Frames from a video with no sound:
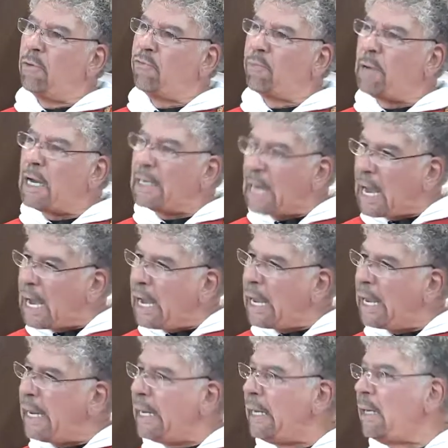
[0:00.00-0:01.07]
From on
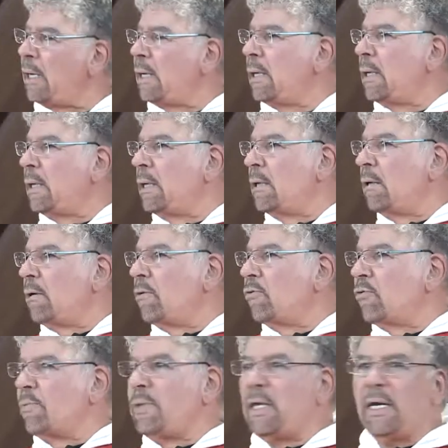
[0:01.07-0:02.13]
high,
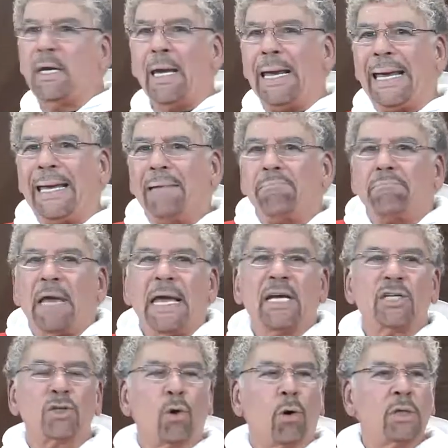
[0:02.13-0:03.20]
from the
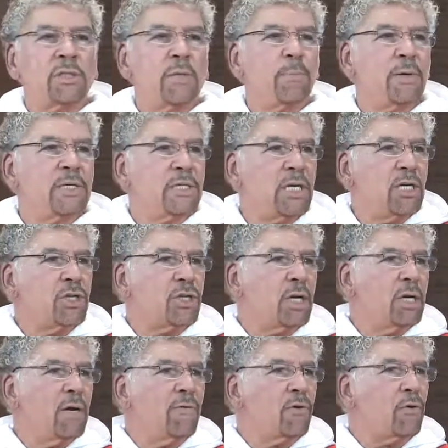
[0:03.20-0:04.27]
exalted
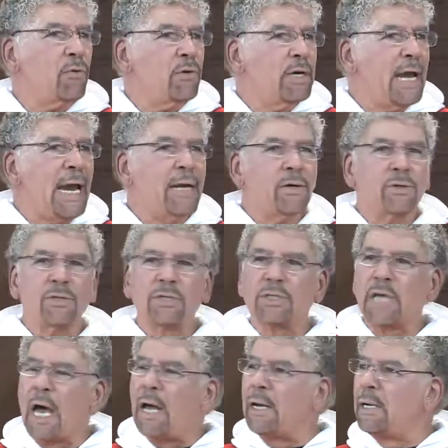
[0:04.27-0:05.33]
position of Creator's
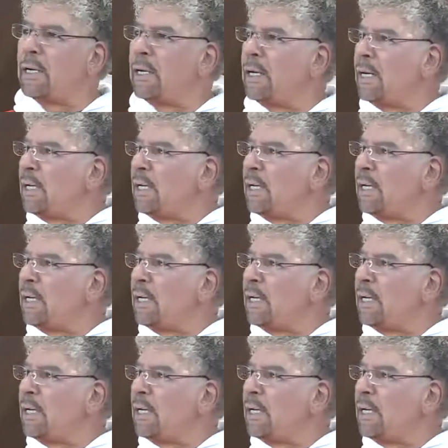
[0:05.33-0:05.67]
Son,